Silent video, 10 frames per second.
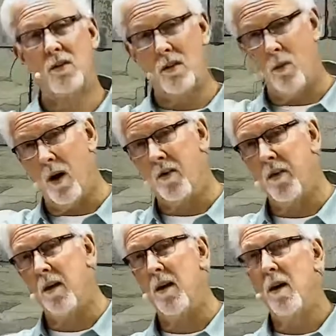The
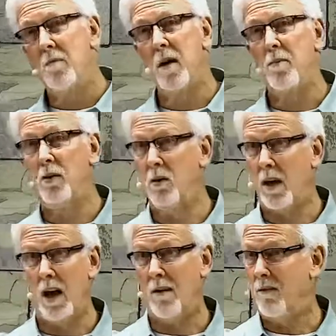wealthy people who
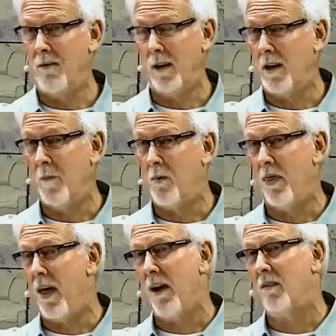gave a couple
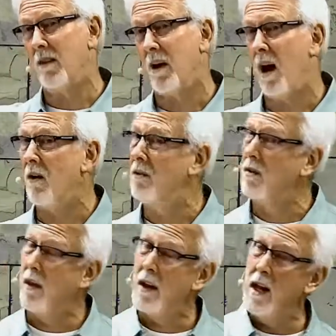thousand dollars or
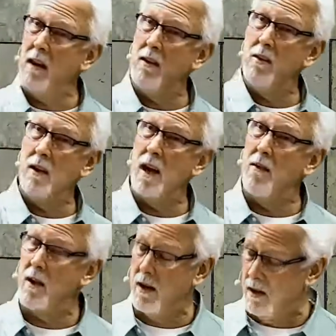the lady who gave
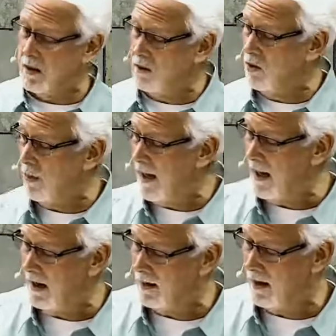two
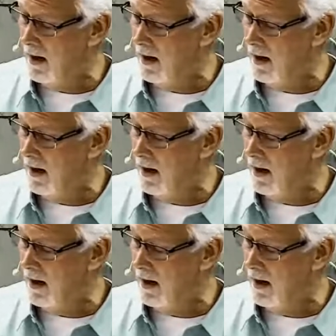pennies?